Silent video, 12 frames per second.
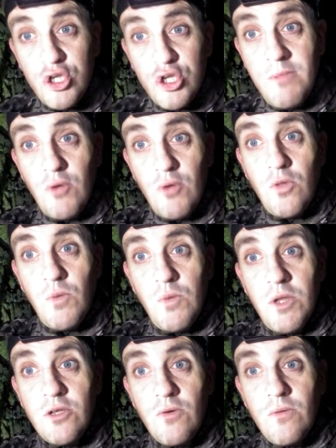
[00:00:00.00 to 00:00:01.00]
out the
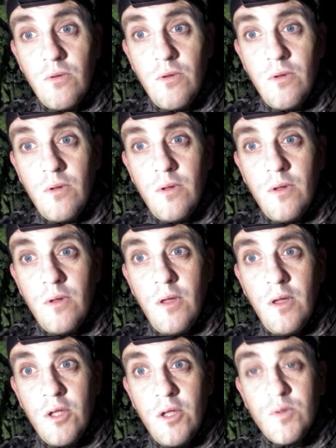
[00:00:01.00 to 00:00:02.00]
window
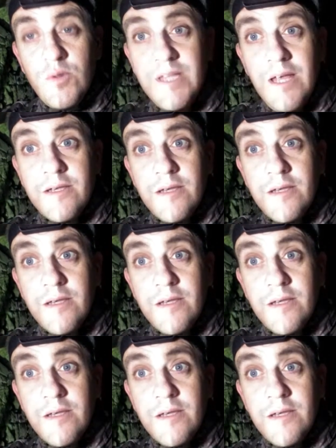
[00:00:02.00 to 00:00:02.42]
to his death.